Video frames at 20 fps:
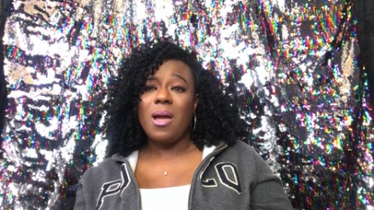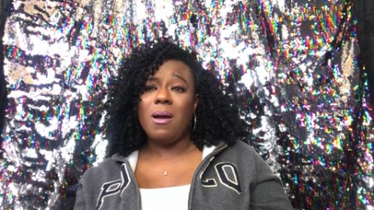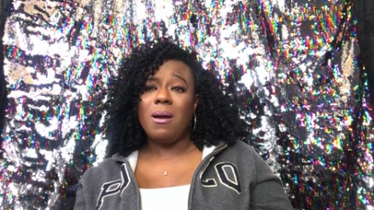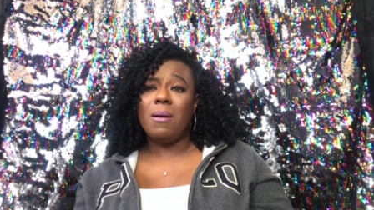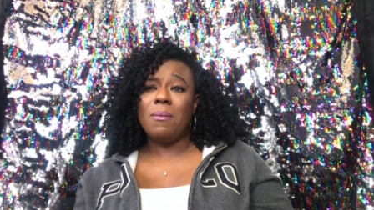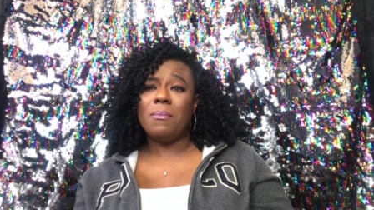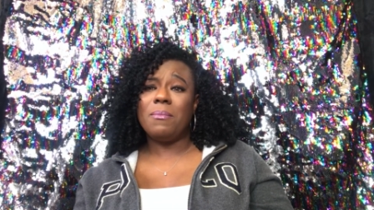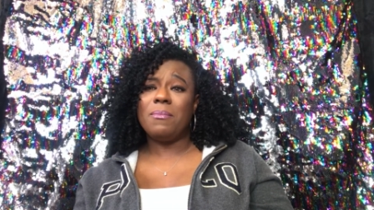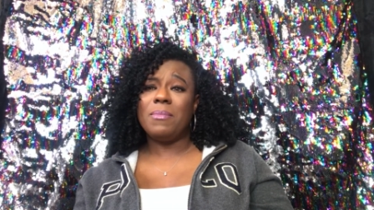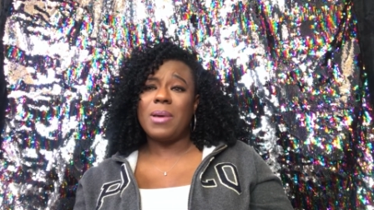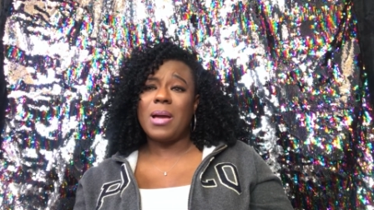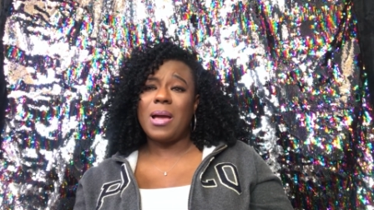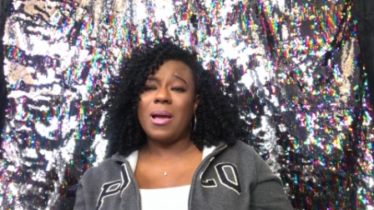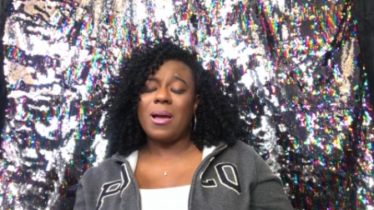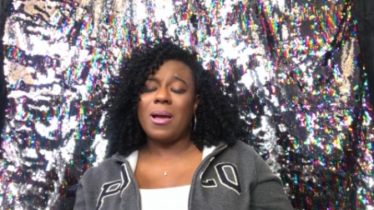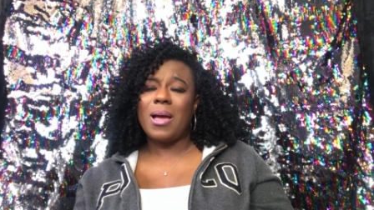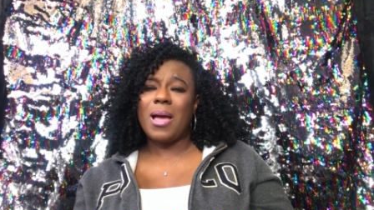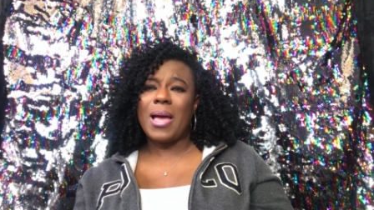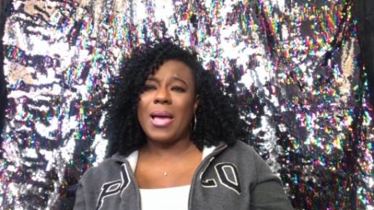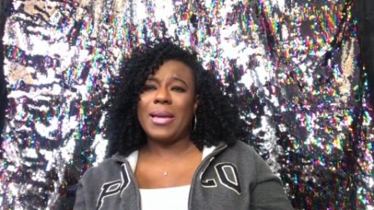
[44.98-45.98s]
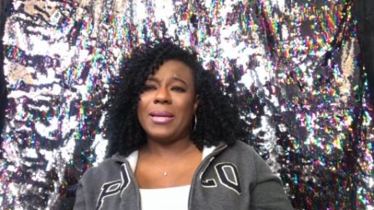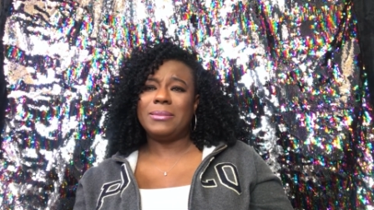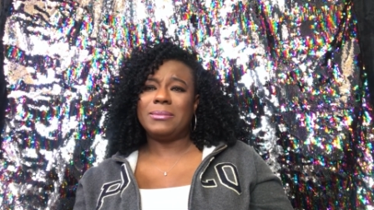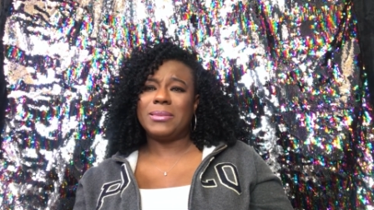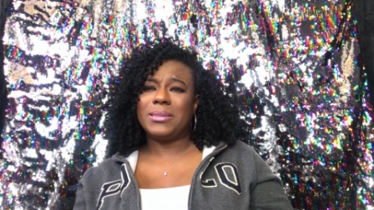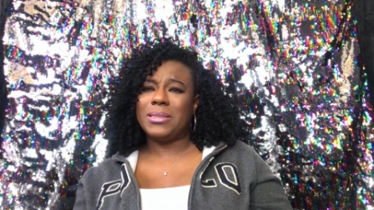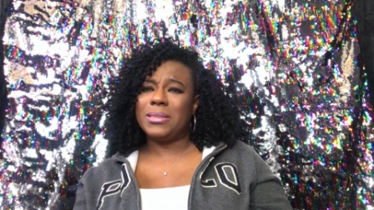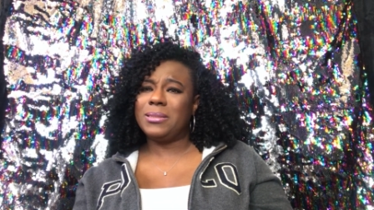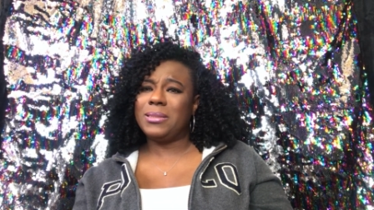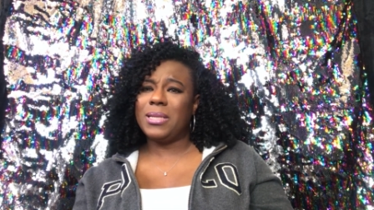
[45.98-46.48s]
Um, I
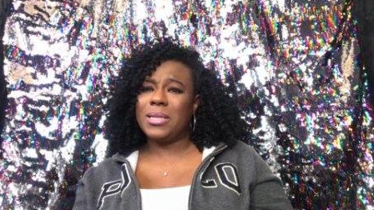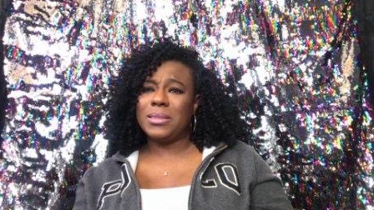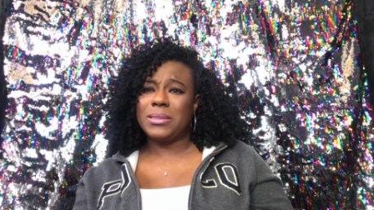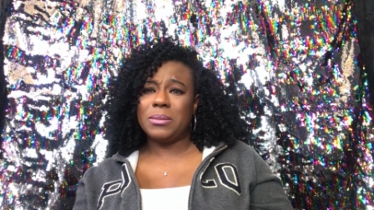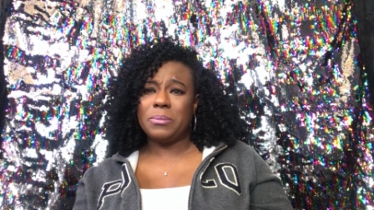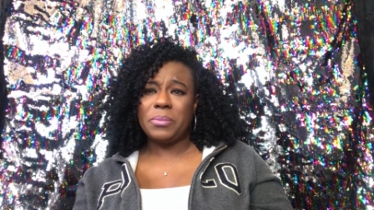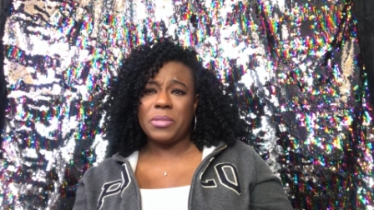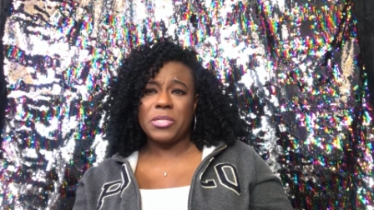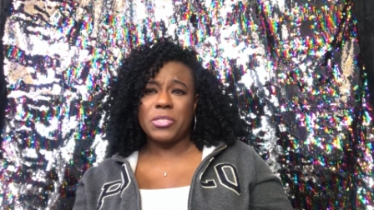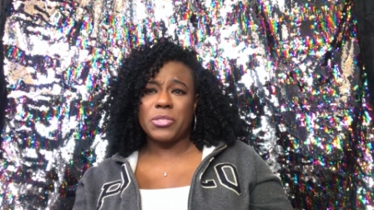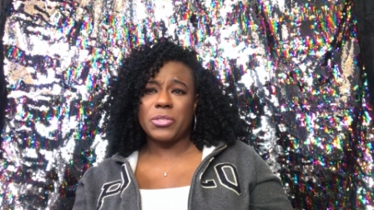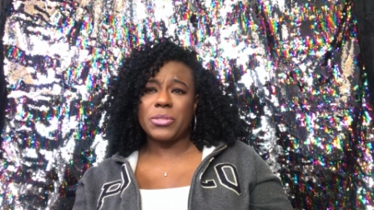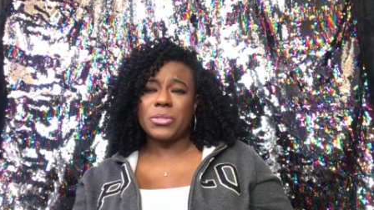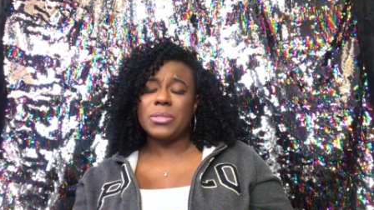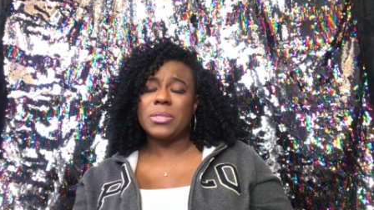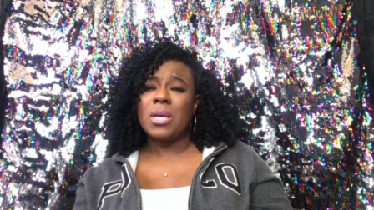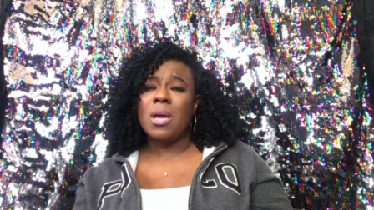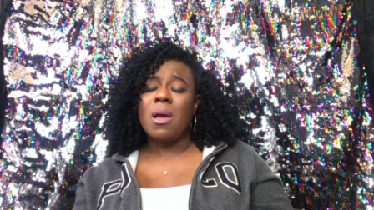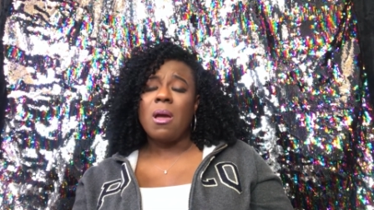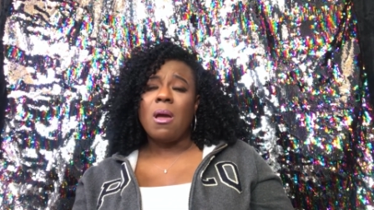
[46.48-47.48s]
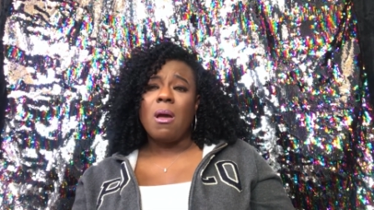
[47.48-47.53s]
did take some pictures,